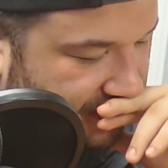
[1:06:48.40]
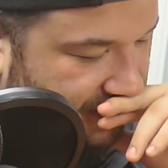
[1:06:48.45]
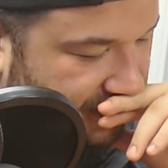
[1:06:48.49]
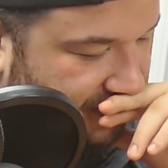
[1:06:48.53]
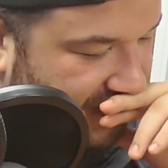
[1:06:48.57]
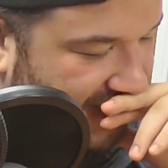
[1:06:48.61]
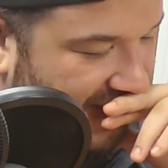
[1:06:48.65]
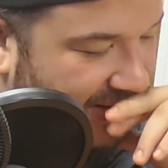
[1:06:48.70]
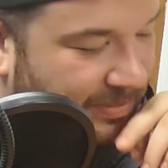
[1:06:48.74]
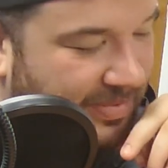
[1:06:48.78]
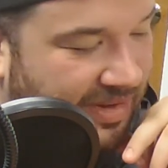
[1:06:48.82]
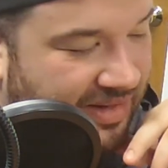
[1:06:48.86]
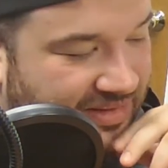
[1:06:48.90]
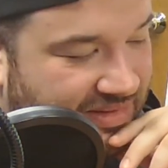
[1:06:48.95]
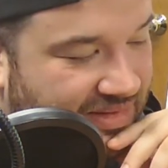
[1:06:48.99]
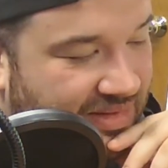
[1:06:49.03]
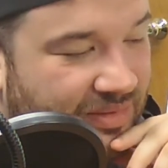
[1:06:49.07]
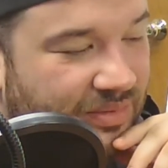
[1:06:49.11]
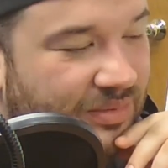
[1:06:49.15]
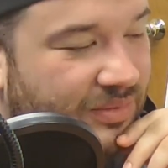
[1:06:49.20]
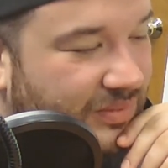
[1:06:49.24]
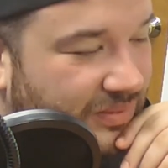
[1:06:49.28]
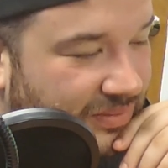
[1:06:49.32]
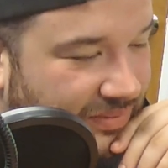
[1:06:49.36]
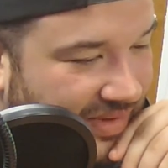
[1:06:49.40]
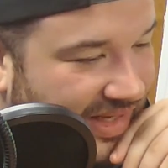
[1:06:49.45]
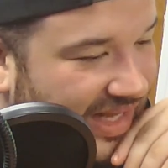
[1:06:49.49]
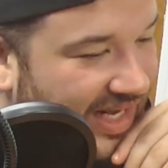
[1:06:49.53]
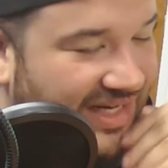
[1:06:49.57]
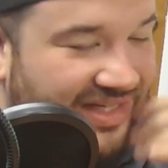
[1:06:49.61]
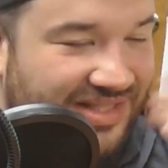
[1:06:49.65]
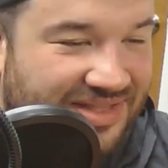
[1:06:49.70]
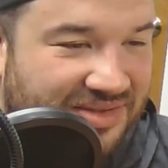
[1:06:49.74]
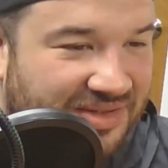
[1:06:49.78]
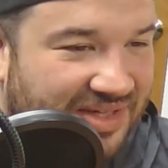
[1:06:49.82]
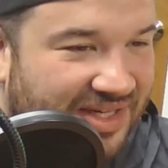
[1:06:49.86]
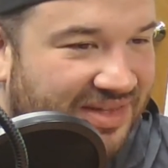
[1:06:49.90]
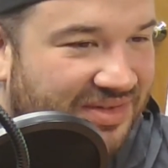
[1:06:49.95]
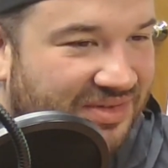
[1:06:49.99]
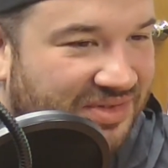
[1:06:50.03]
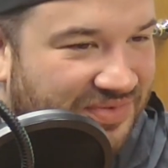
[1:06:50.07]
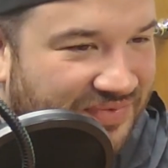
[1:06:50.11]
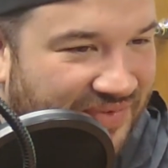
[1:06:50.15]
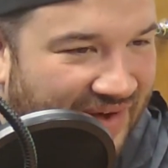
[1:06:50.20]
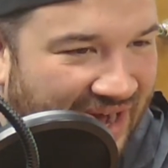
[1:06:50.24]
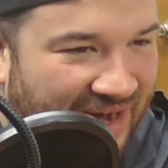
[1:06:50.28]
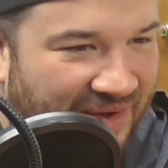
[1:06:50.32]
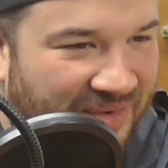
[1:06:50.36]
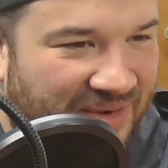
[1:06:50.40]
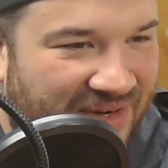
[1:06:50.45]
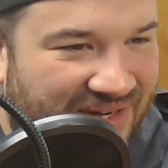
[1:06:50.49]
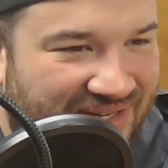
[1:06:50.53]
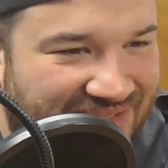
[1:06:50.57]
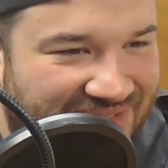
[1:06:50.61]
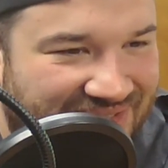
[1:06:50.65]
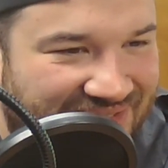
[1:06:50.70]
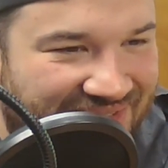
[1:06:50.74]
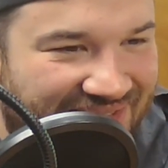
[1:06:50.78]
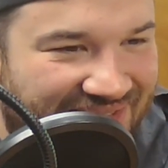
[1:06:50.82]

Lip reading: I'm like, can I still get those fireworks?